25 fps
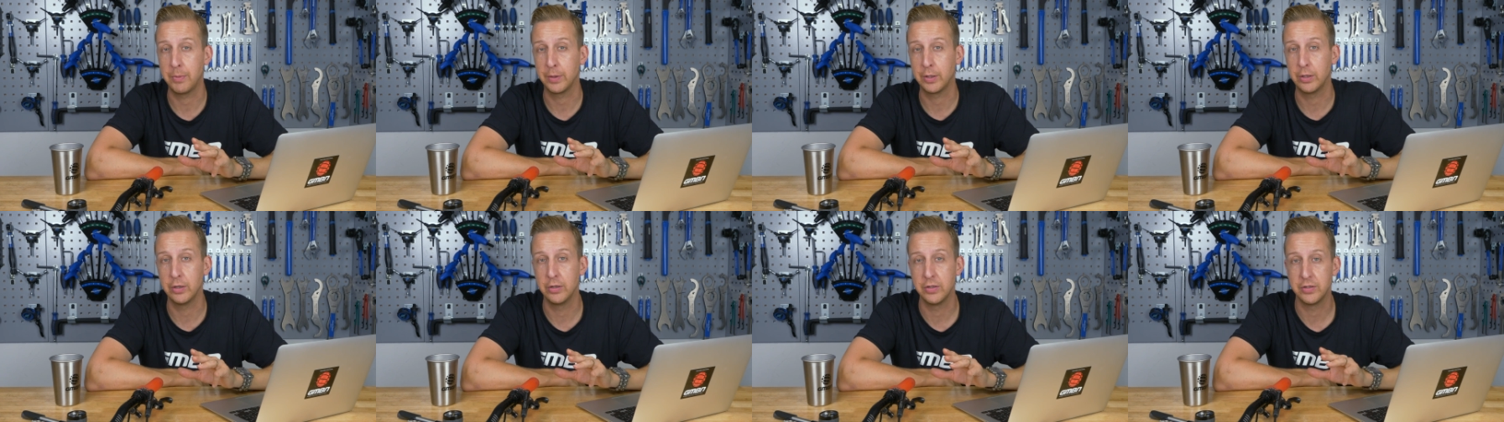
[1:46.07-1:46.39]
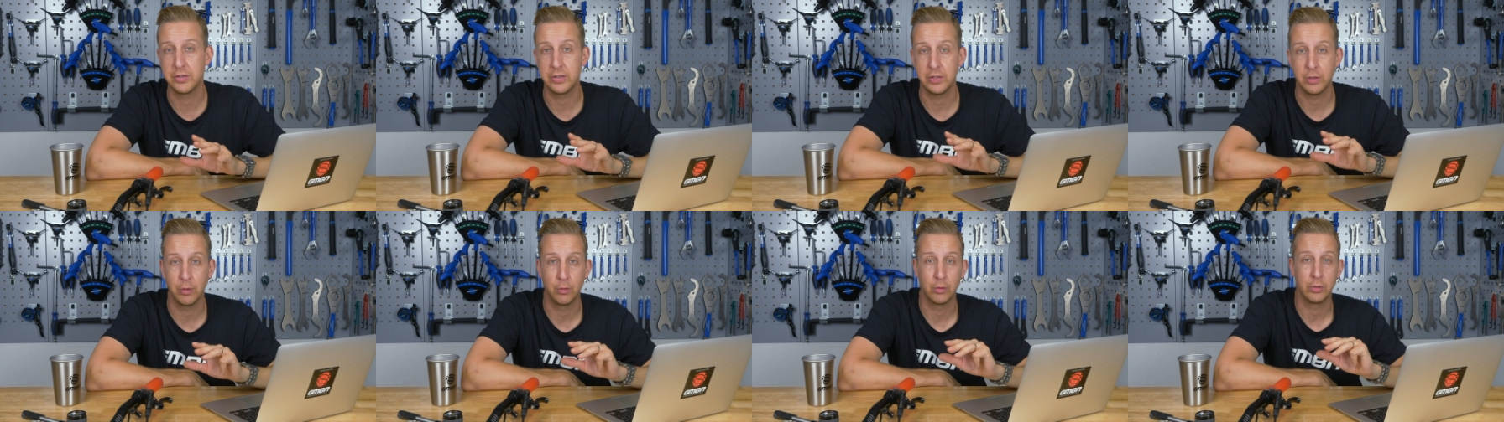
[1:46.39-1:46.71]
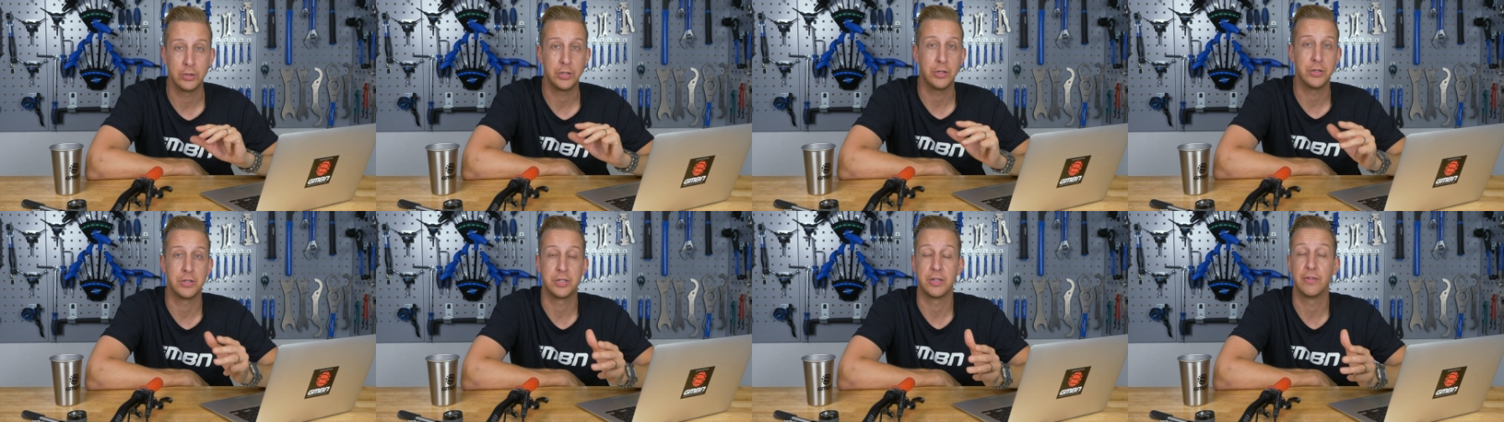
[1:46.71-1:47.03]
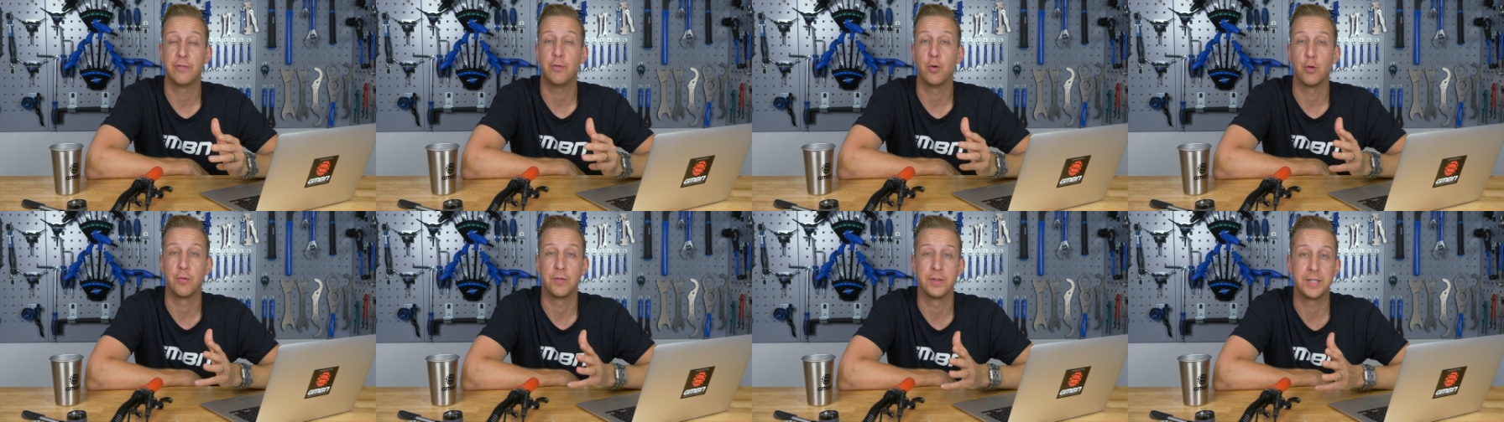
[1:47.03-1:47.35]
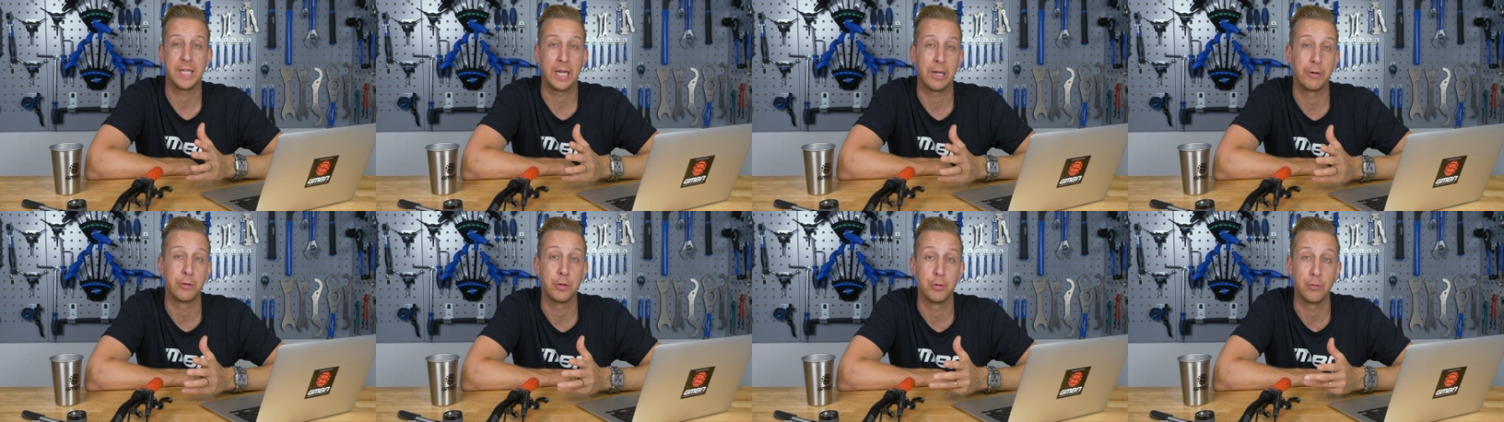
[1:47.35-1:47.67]
because you're using a fork for
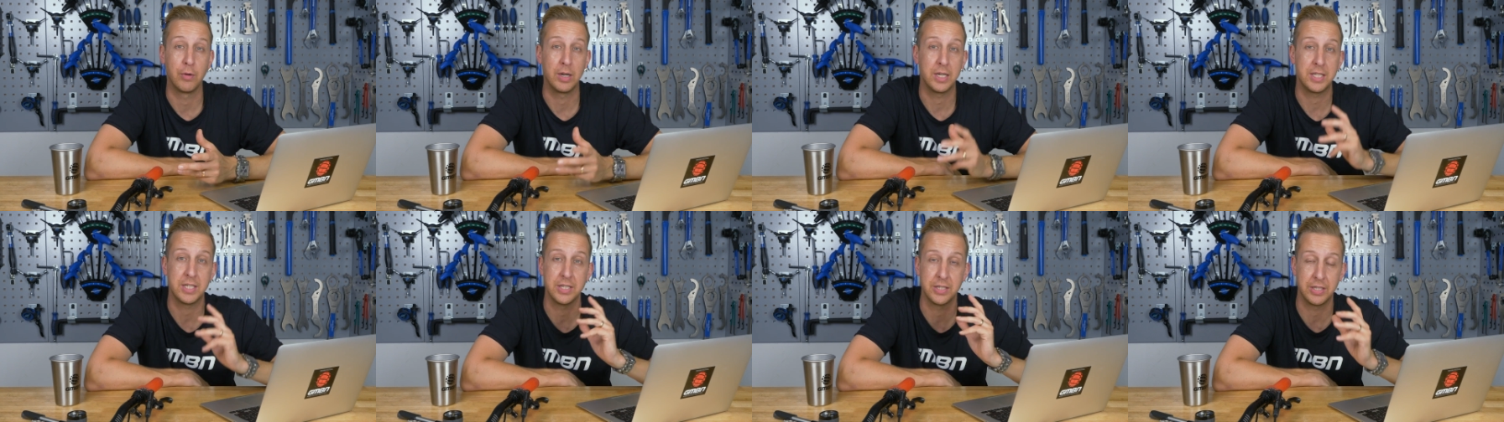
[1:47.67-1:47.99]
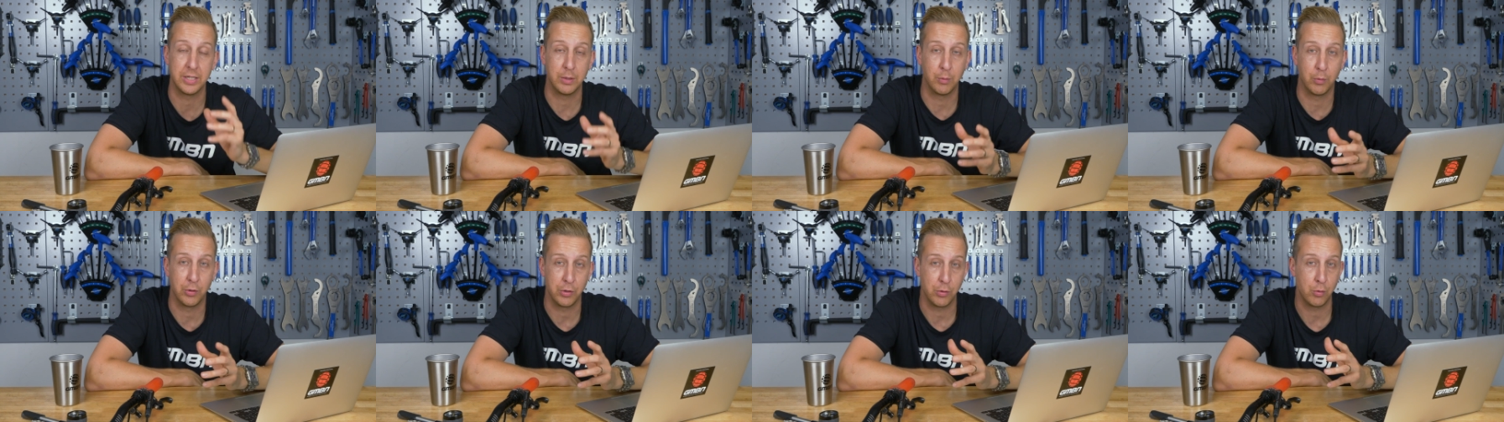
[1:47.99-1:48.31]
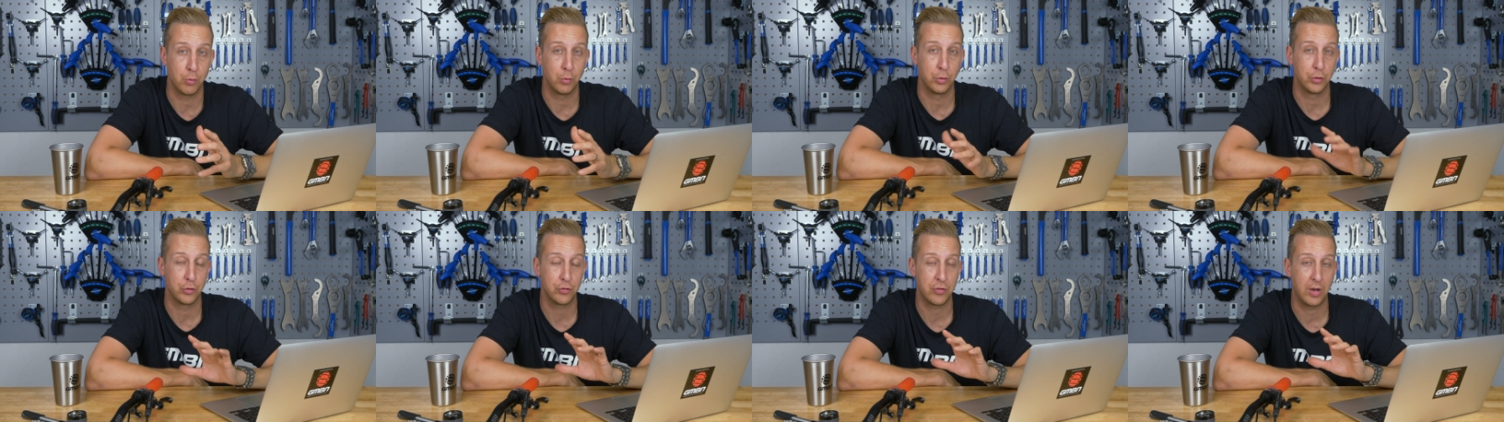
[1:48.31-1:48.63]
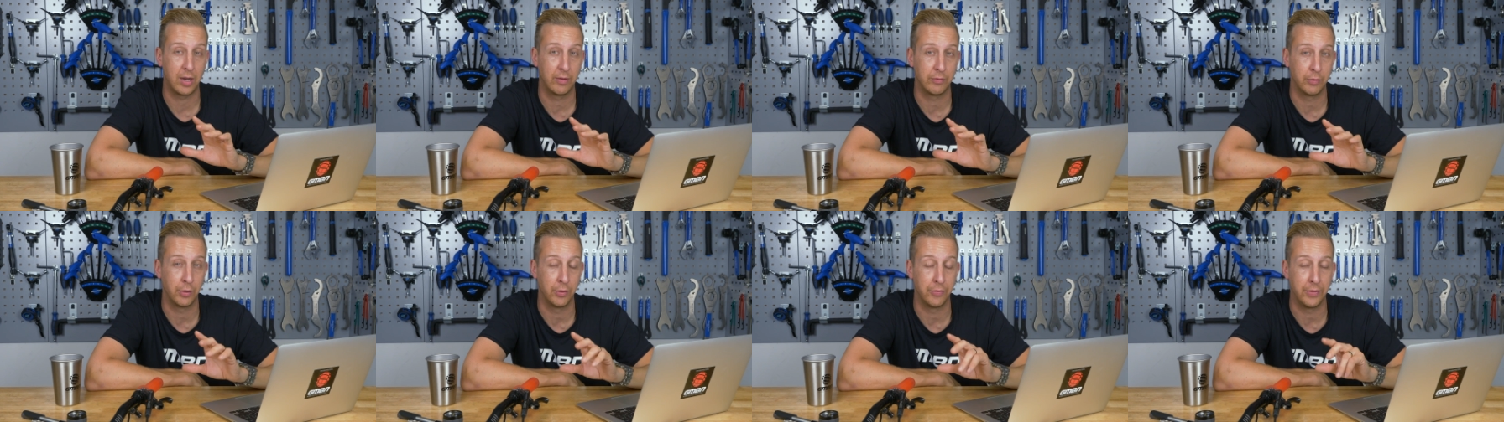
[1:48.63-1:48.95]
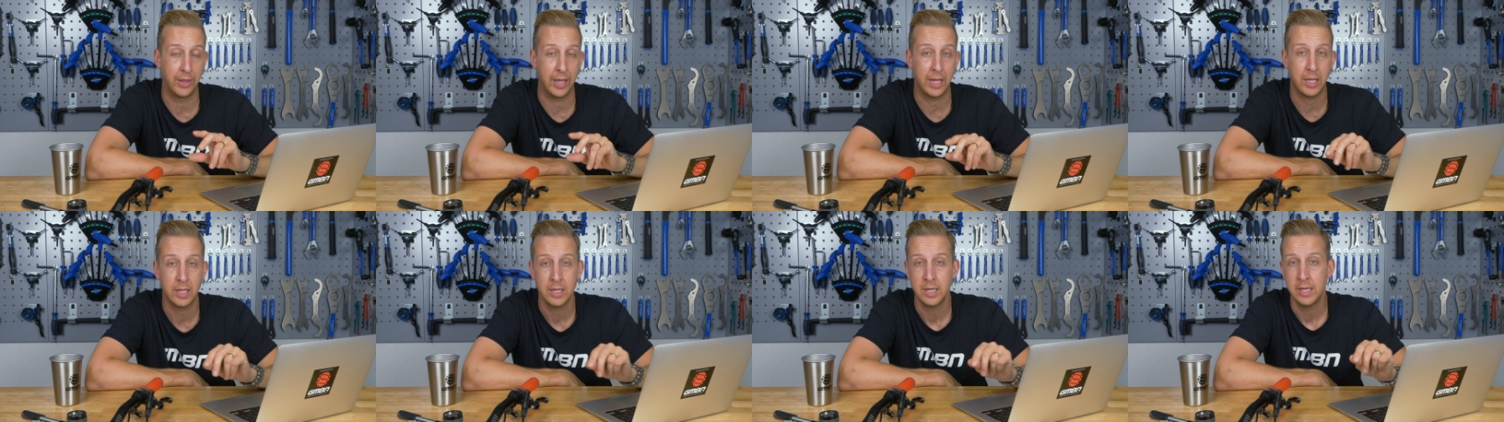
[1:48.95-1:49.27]
downhill racing, so you want all the travel on
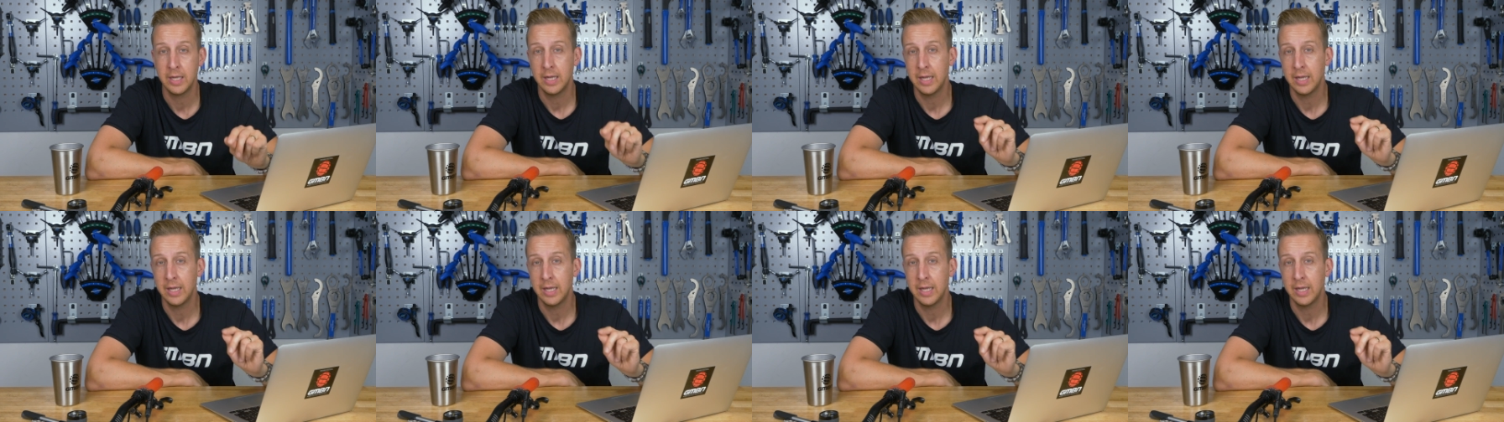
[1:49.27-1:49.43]
there.